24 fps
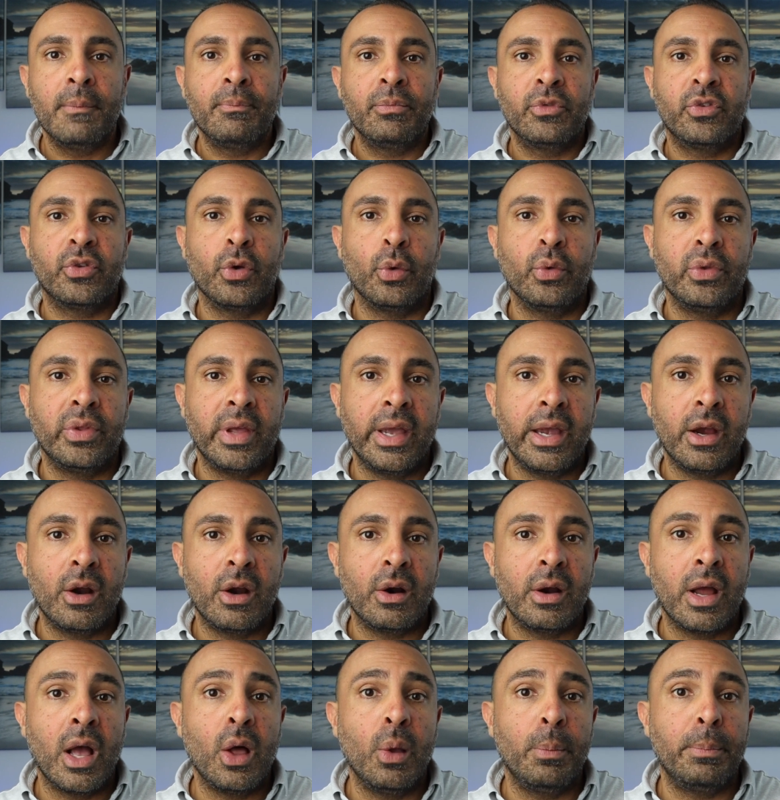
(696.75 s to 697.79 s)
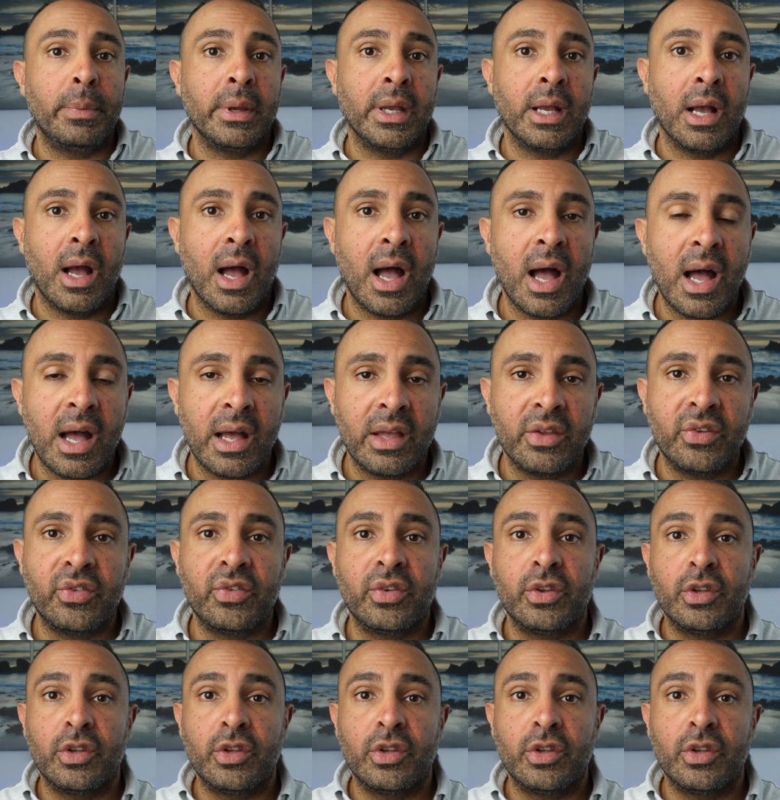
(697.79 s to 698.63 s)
so they are helping us